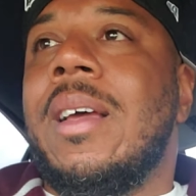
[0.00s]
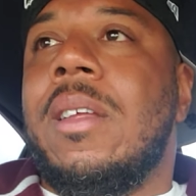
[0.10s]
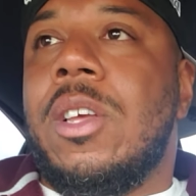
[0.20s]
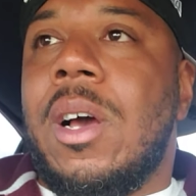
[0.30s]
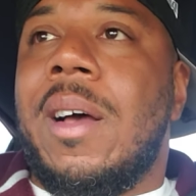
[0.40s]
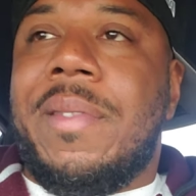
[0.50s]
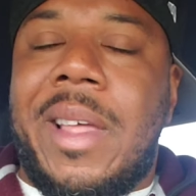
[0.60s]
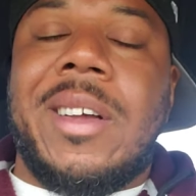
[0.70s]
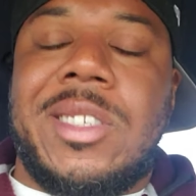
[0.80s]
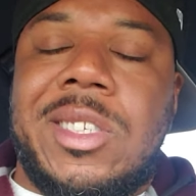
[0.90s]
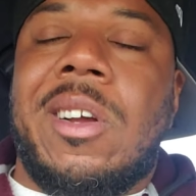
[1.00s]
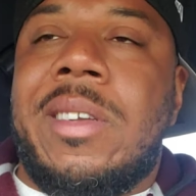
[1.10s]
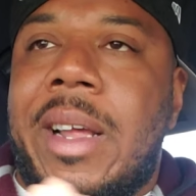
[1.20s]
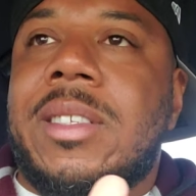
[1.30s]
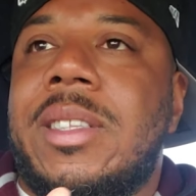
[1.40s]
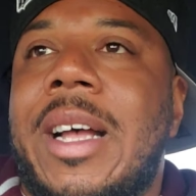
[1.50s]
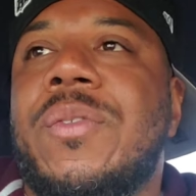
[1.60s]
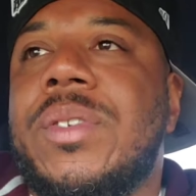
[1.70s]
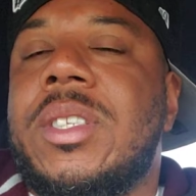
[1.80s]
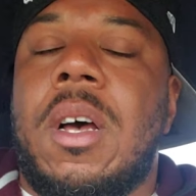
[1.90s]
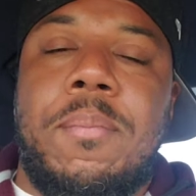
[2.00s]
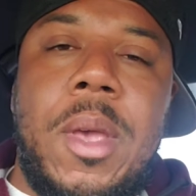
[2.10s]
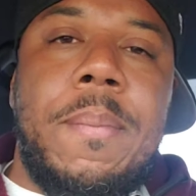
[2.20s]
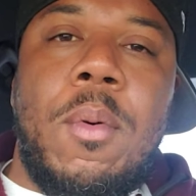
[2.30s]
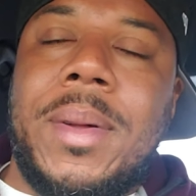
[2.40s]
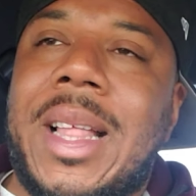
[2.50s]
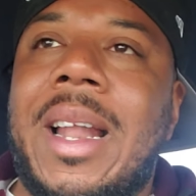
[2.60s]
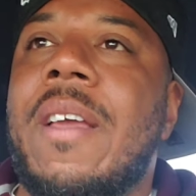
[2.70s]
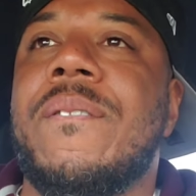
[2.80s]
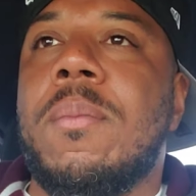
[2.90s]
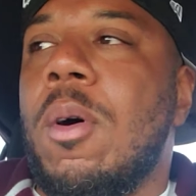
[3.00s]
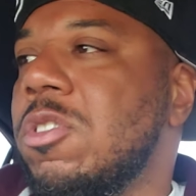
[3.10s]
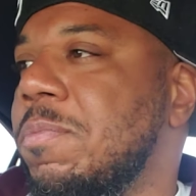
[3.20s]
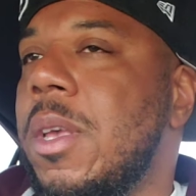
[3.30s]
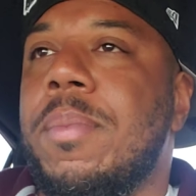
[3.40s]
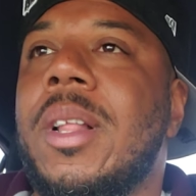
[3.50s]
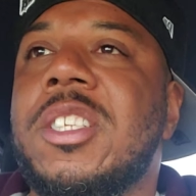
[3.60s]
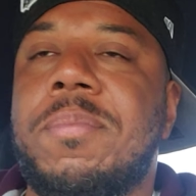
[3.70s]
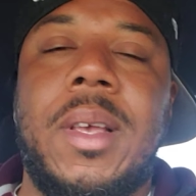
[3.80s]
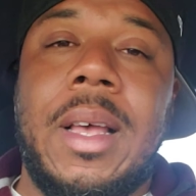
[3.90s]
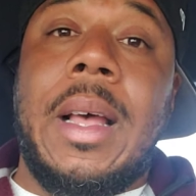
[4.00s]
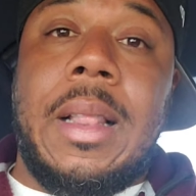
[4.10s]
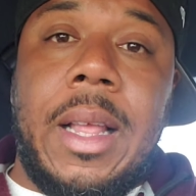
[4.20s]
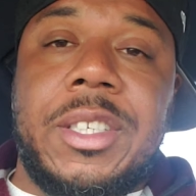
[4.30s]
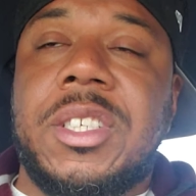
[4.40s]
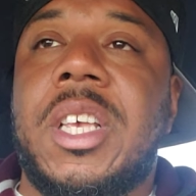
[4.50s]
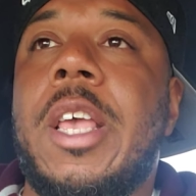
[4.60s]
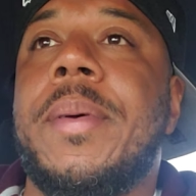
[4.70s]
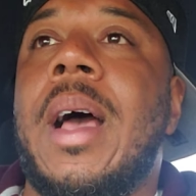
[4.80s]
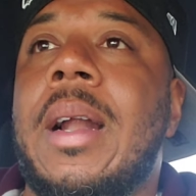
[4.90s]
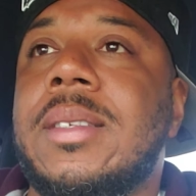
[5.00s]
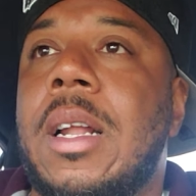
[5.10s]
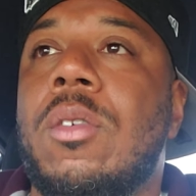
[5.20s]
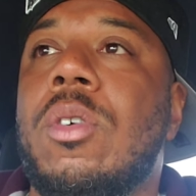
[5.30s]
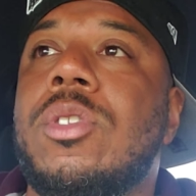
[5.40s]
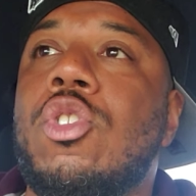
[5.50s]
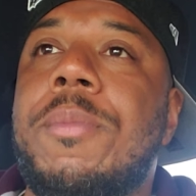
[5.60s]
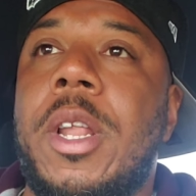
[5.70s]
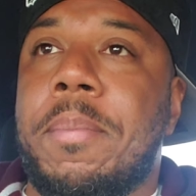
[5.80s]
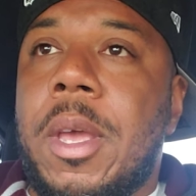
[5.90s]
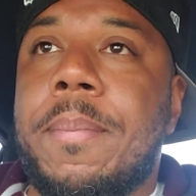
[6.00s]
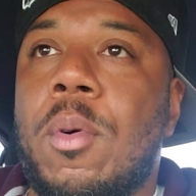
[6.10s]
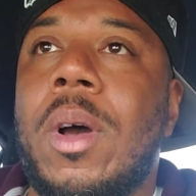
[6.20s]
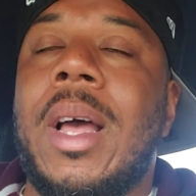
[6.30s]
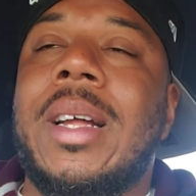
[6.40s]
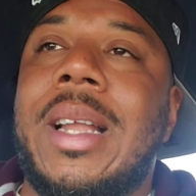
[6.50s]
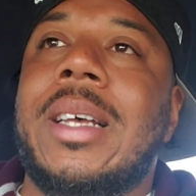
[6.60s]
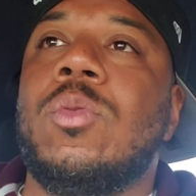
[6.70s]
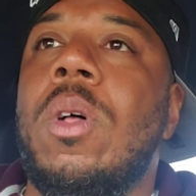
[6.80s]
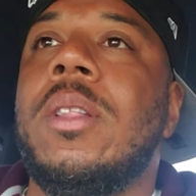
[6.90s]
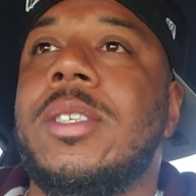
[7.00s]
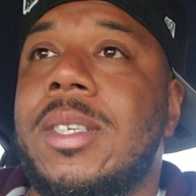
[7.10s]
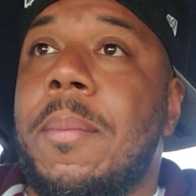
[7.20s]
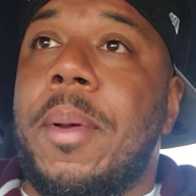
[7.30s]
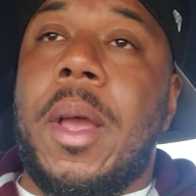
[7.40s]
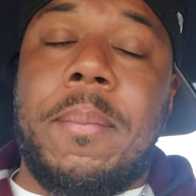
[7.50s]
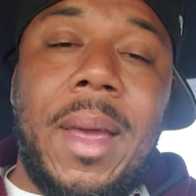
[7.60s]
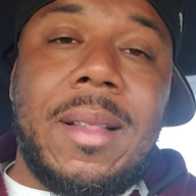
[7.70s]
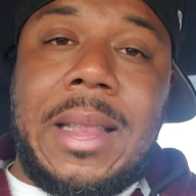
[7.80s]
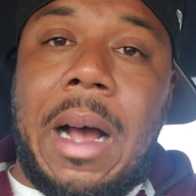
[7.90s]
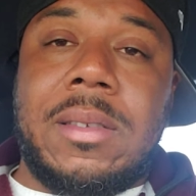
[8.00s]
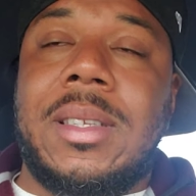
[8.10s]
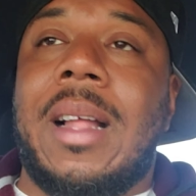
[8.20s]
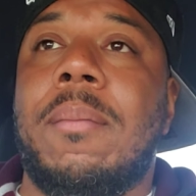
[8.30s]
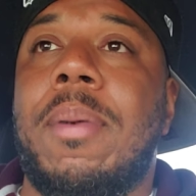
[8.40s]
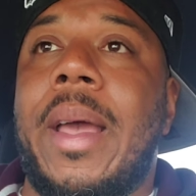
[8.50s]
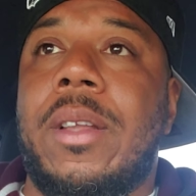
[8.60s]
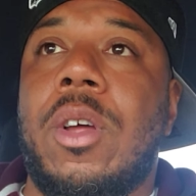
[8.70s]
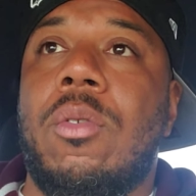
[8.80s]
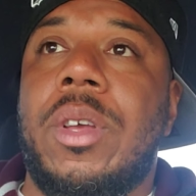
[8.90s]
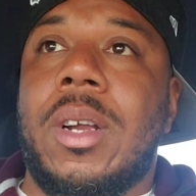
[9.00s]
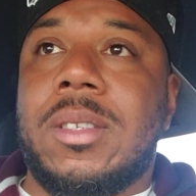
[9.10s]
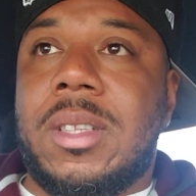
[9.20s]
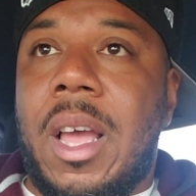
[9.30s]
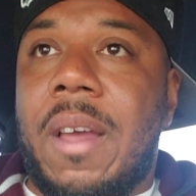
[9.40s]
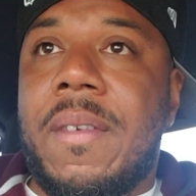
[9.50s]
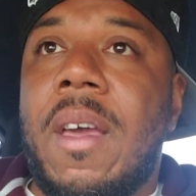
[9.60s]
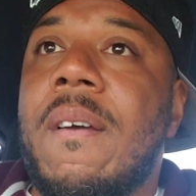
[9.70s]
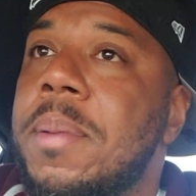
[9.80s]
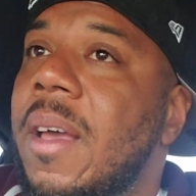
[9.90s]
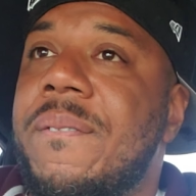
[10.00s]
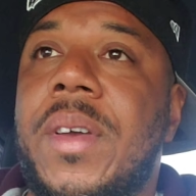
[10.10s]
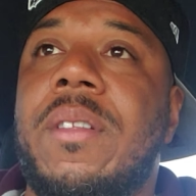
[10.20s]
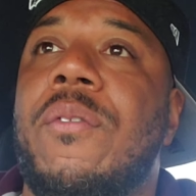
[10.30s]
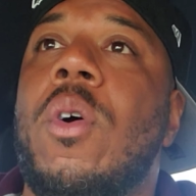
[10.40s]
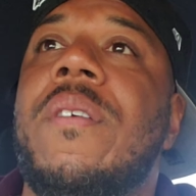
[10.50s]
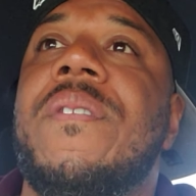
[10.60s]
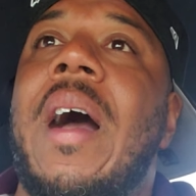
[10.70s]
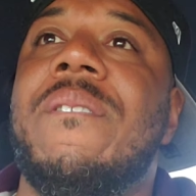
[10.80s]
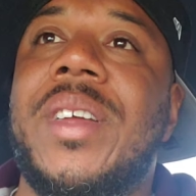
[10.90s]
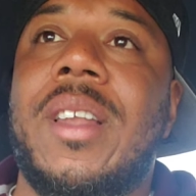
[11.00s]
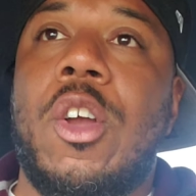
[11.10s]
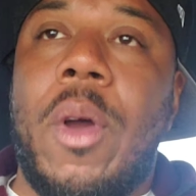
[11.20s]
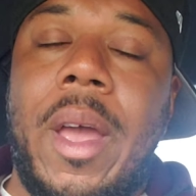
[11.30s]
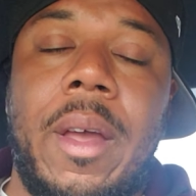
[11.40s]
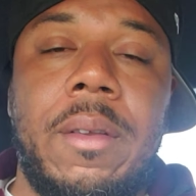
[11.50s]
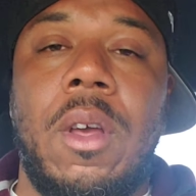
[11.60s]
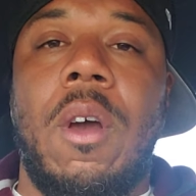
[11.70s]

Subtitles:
Yeah, there's a certain that's for some people, but that ain't for most people. Let's just keep it honest. I don't know too many people that's willing to sit up here and pay $1,000 bike note. You understand? Play 45, 50 grand,